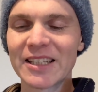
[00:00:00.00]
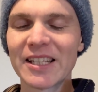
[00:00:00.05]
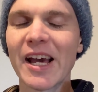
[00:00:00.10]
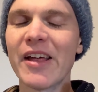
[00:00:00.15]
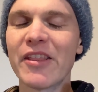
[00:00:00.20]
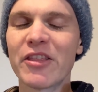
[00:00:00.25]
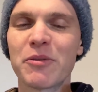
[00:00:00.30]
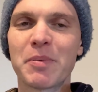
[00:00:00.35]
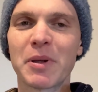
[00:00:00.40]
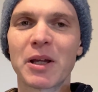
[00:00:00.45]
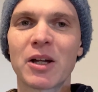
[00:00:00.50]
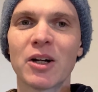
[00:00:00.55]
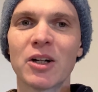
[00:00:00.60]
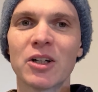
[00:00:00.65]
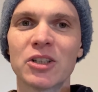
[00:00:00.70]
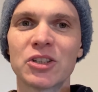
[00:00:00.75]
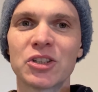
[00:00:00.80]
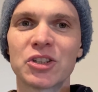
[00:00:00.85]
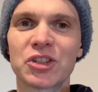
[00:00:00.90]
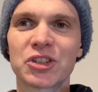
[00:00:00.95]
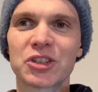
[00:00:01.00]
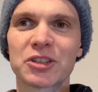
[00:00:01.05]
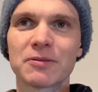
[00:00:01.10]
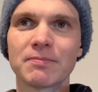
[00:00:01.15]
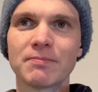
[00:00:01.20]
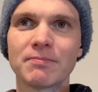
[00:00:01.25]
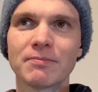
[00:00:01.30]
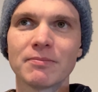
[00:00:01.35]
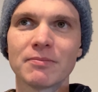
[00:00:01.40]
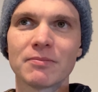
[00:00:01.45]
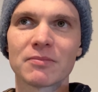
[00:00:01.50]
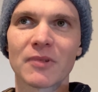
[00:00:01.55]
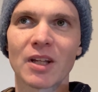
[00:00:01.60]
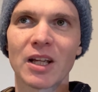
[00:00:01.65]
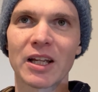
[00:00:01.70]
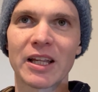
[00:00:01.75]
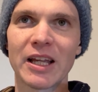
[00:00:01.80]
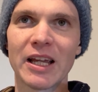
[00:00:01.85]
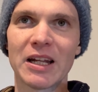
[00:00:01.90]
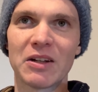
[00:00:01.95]
10th because,
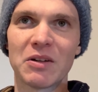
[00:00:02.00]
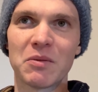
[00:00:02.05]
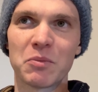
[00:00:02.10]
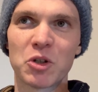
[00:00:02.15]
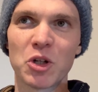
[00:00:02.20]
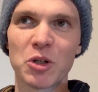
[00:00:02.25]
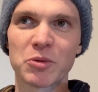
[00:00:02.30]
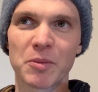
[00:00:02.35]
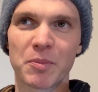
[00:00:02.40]
again, in terms